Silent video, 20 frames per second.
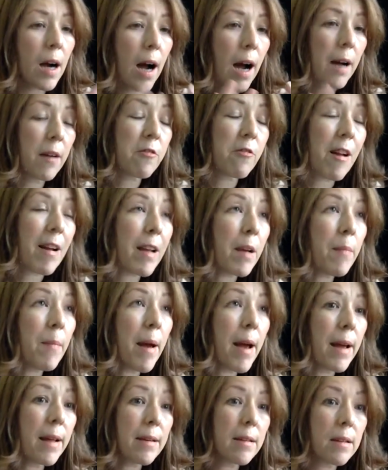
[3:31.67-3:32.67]
I
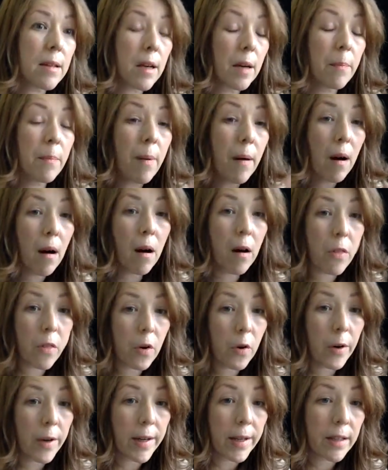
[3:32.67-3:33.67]
recommend a bath
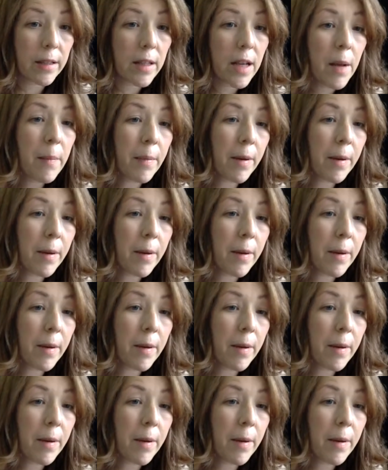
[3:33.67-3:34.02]
oil